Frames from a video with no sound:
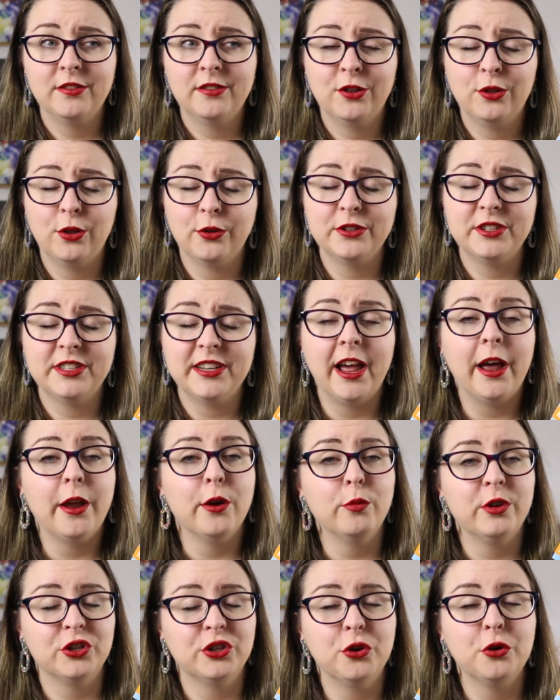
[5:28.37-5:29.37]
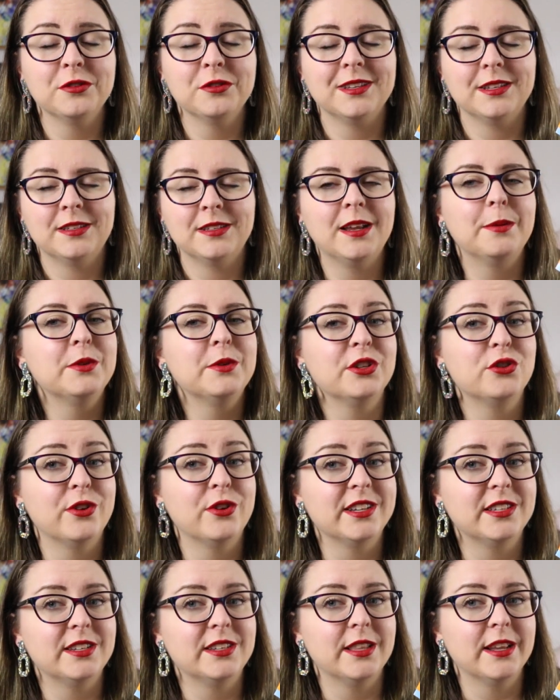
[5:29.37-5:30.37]
closed down, which causes some
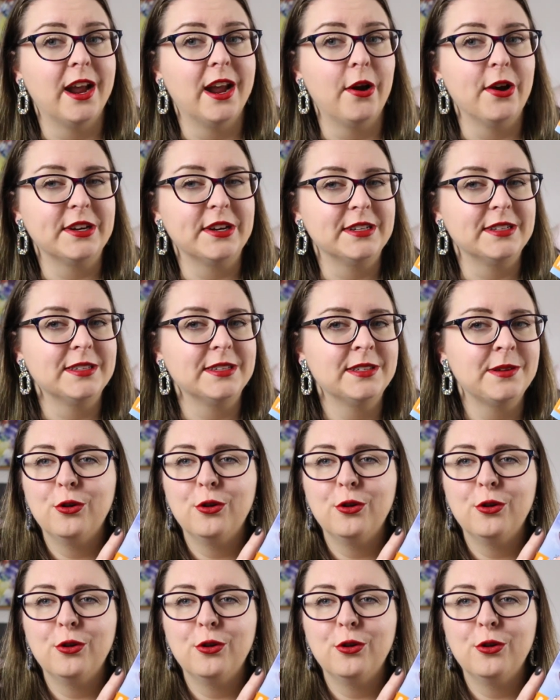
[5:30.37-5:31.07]
distress to the characters.